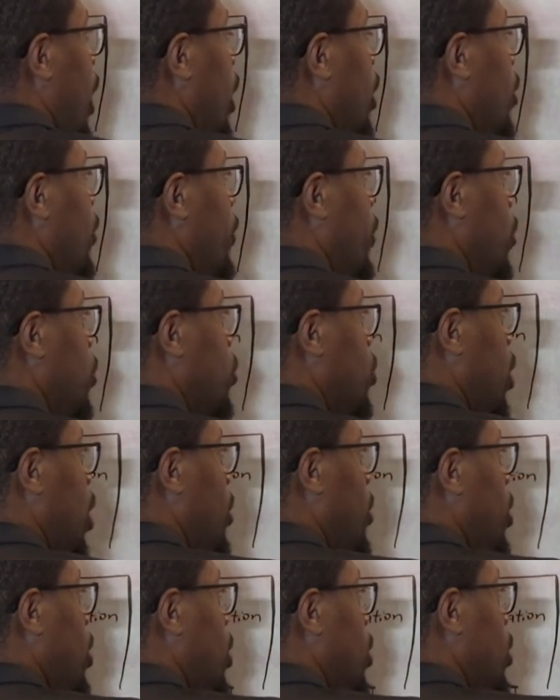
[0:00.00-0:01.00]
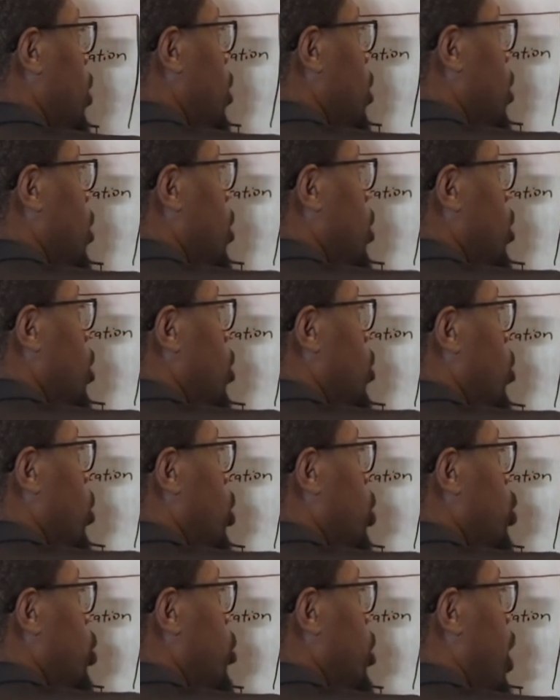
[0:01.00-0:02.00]
At the first coming,
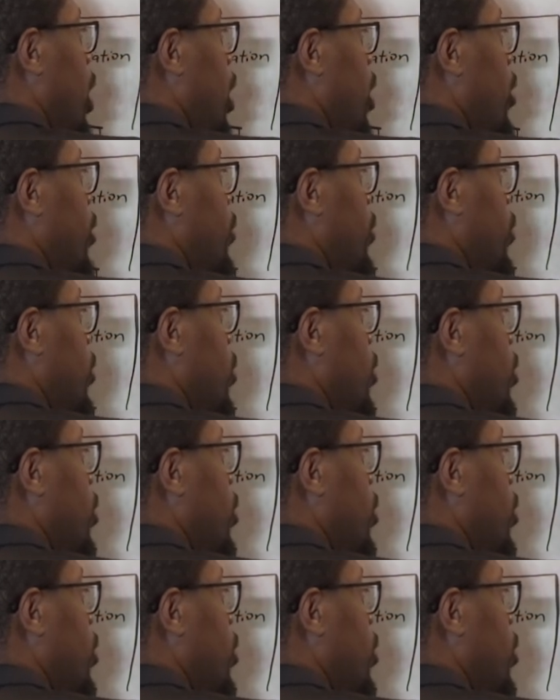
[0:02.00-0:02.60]
what did you have?